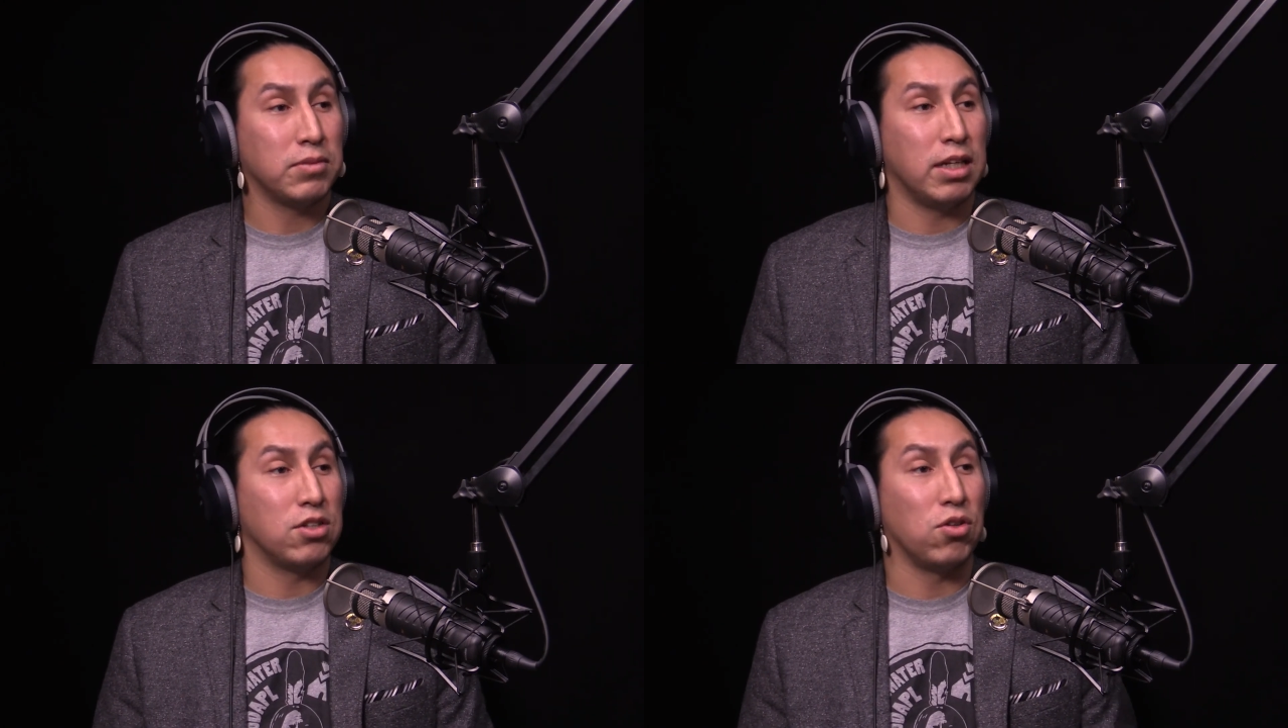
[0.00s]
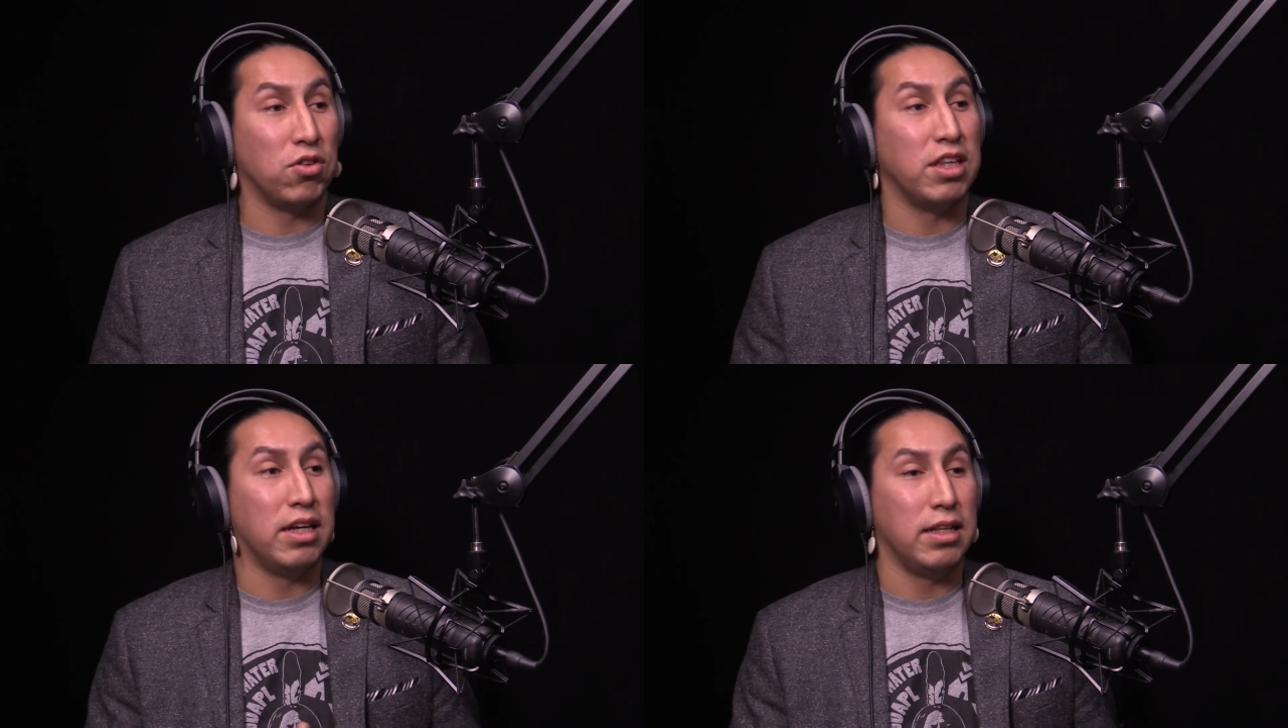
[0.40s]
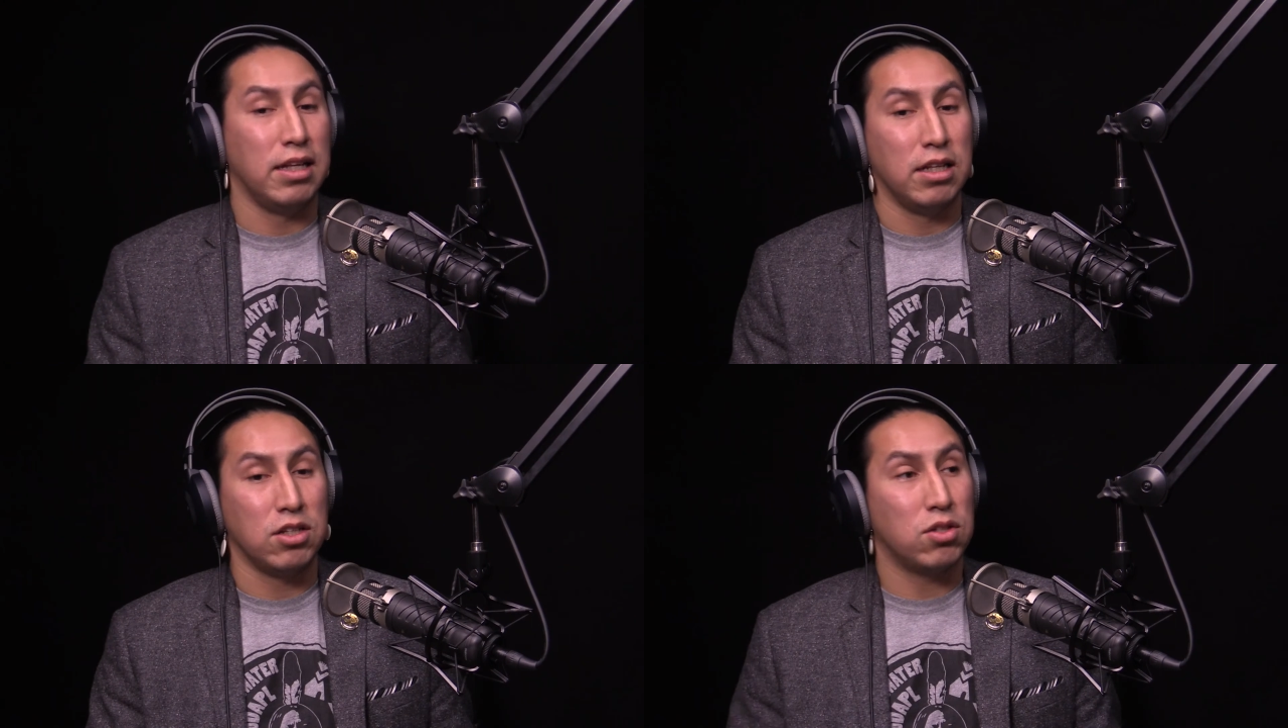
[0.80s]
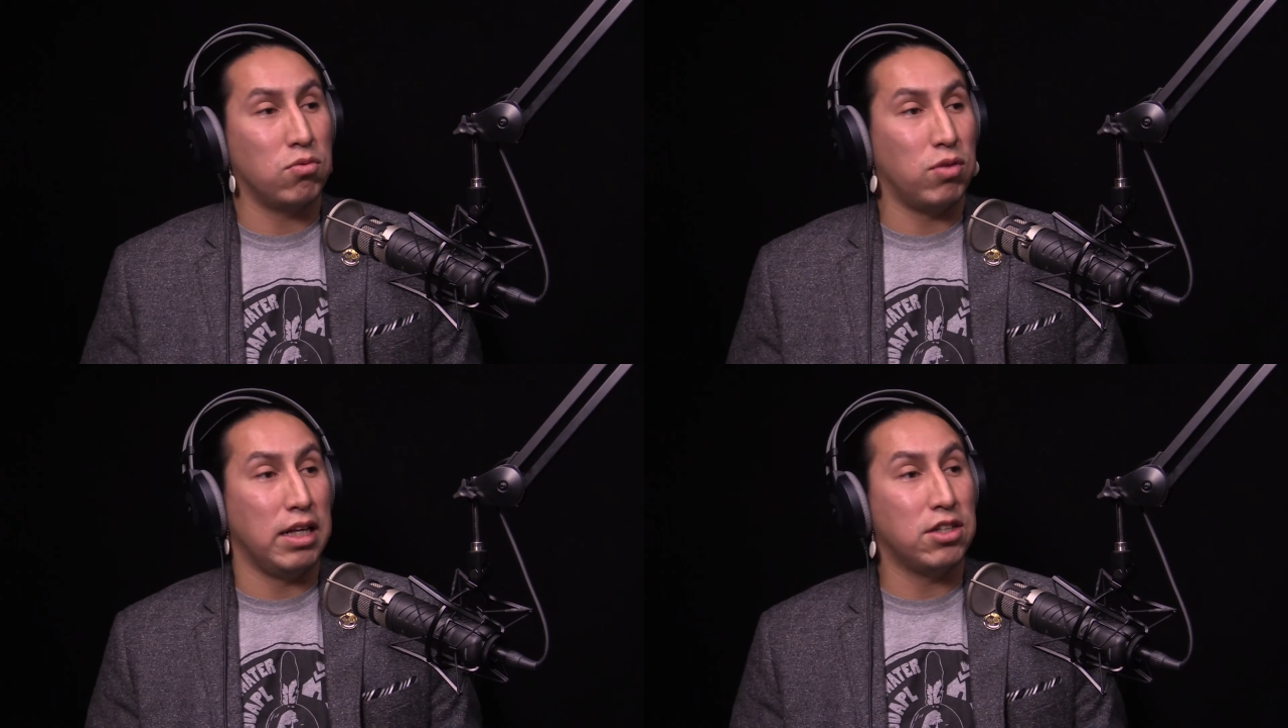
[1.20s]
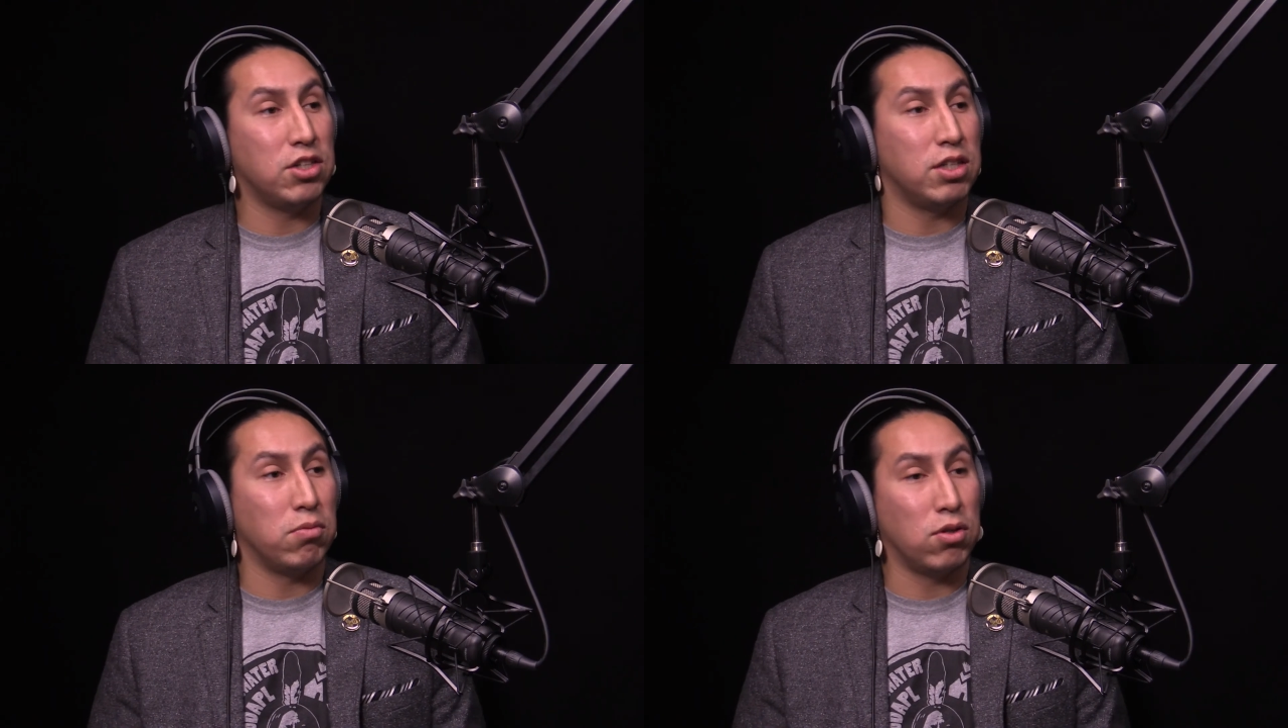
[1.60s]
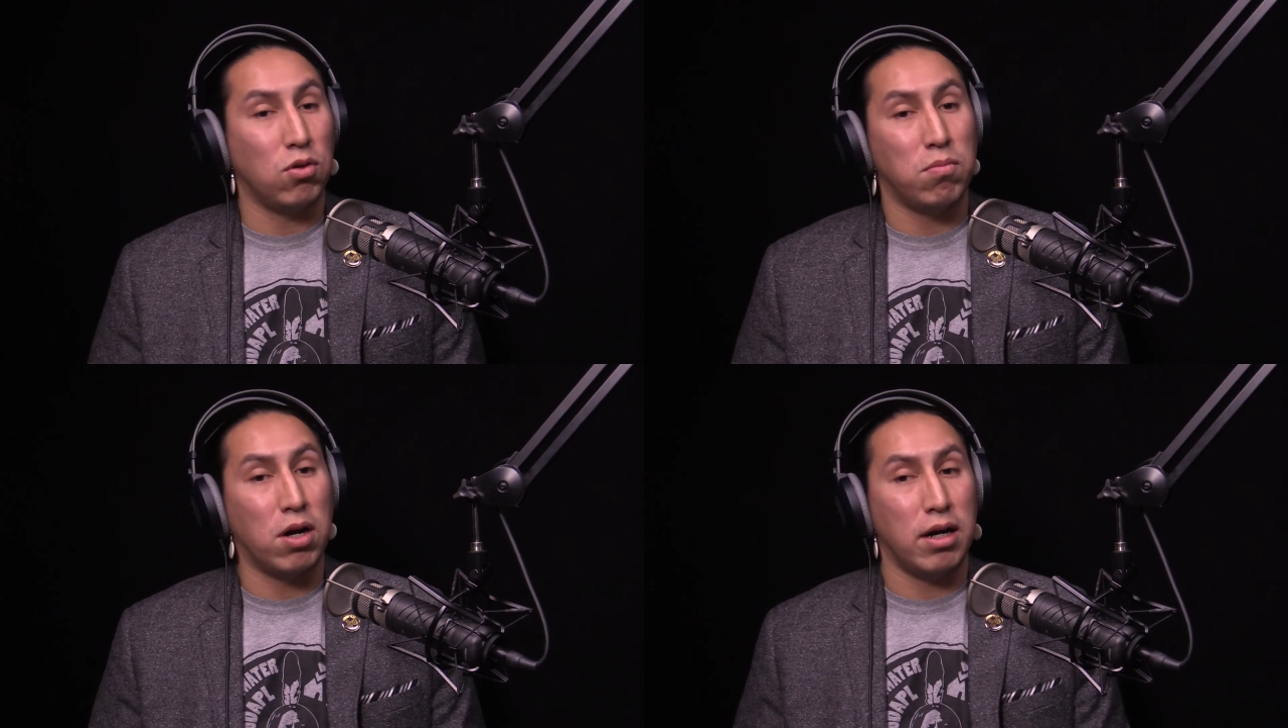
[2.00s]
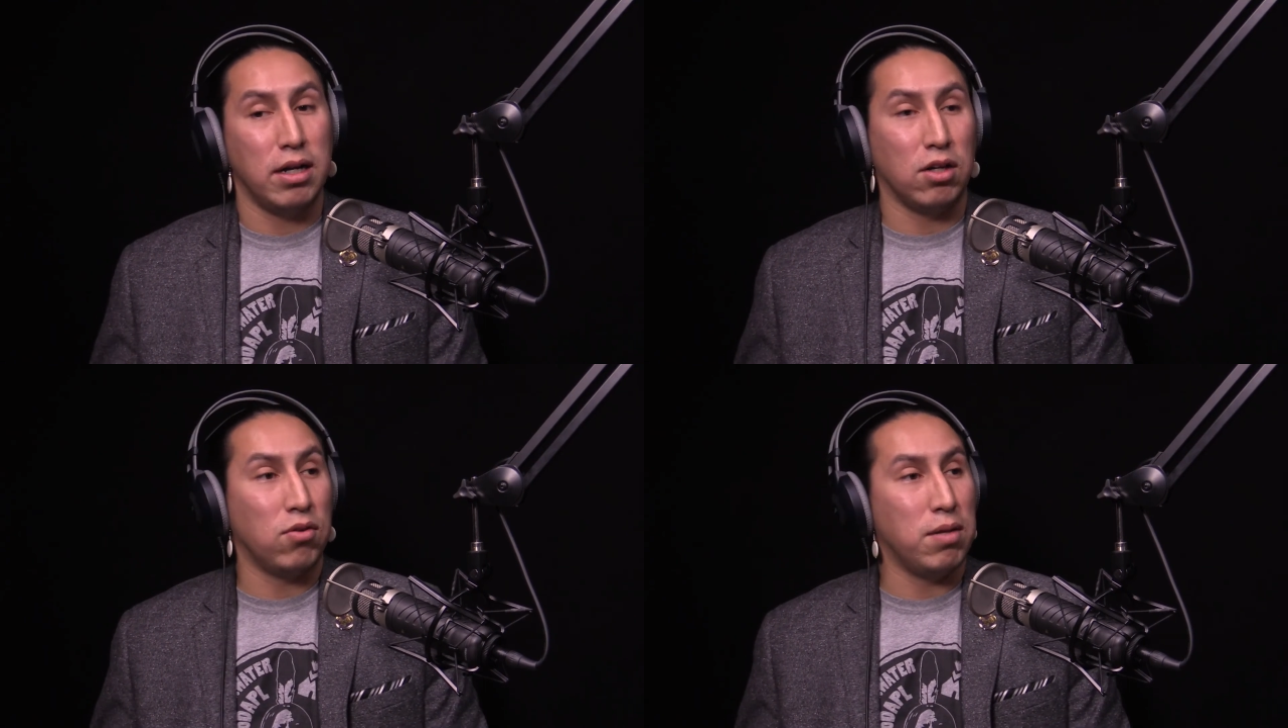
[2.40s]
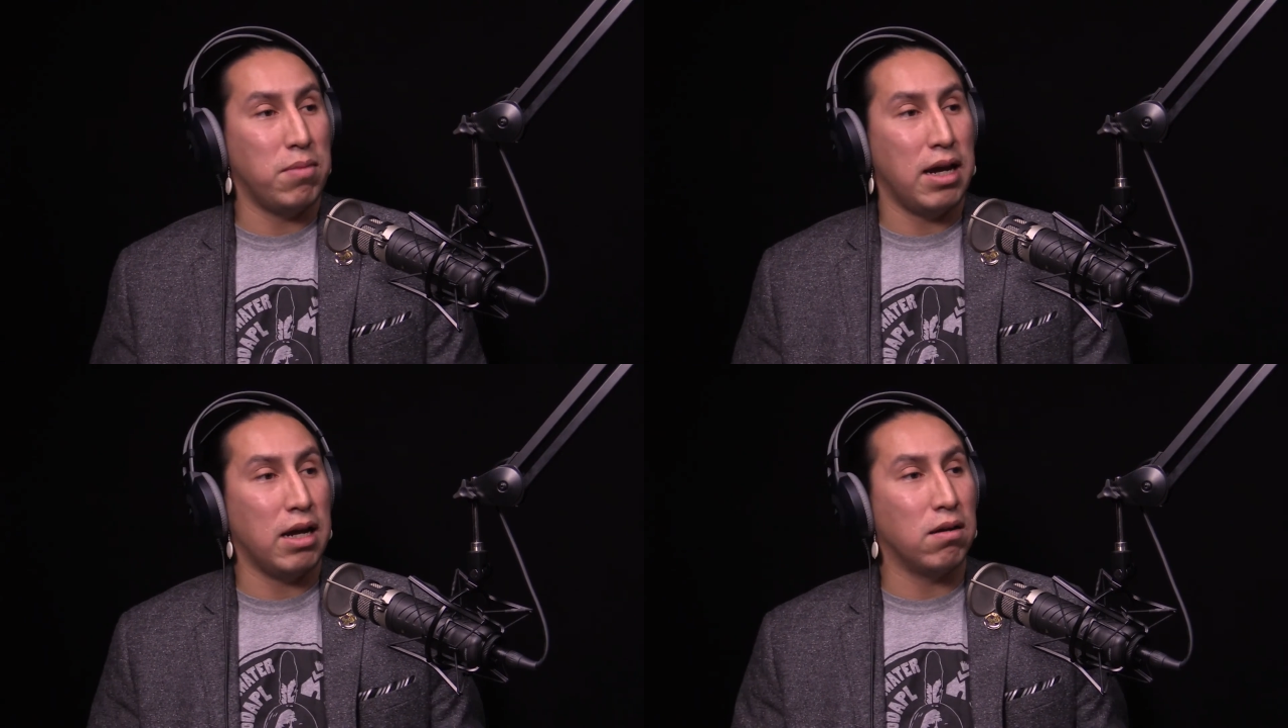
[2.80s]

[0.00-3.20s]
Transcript: And so in this relationship with Hobart and Green Bay,